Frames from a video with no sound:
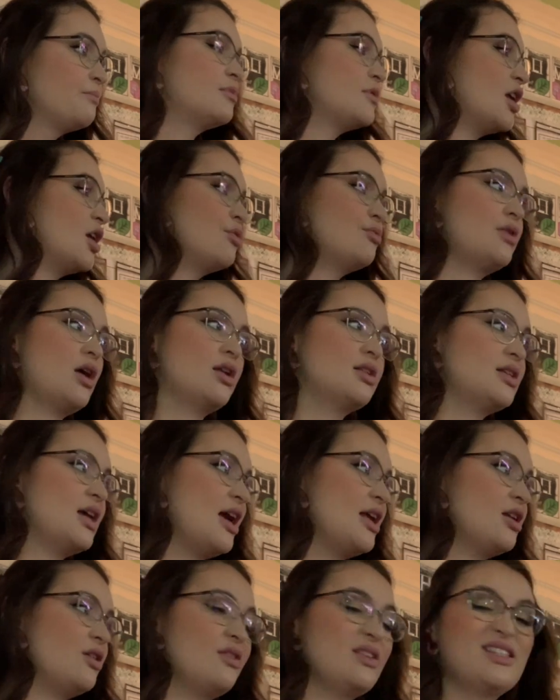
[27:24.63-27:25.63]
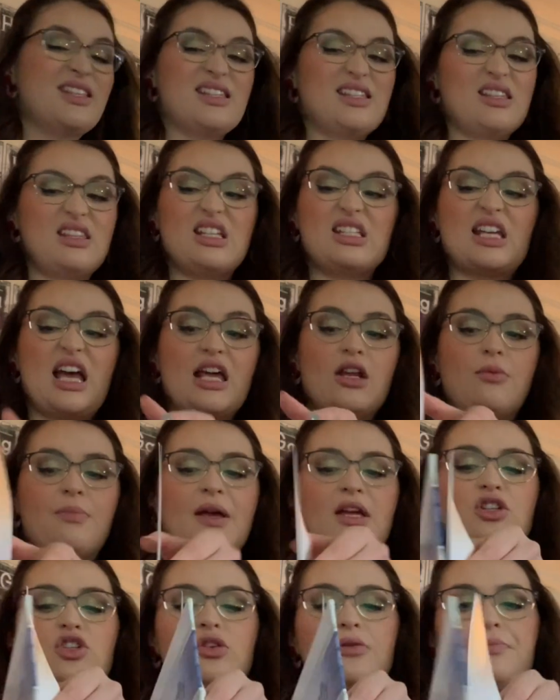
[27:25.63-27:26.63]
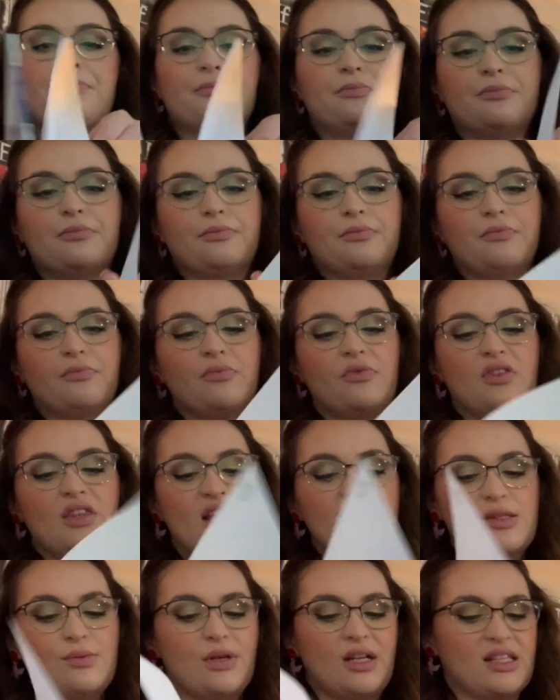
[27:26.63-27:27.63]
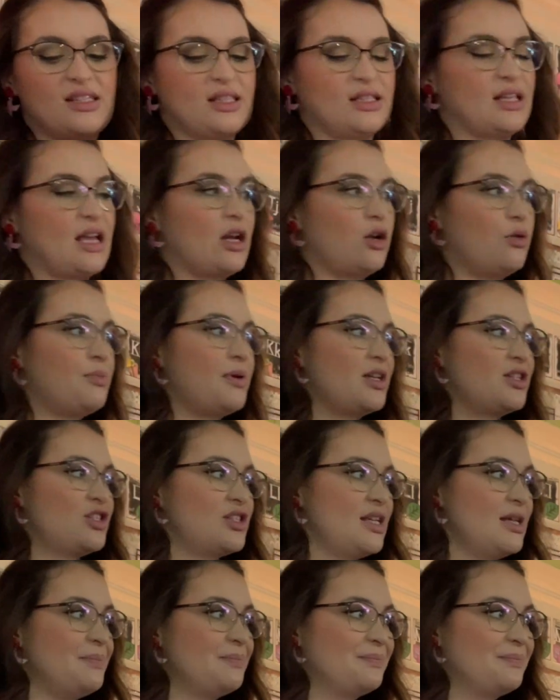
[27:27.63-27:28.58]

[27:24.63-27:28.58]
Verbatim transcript: No, not title. This isn't the title page. This one is the title page. See?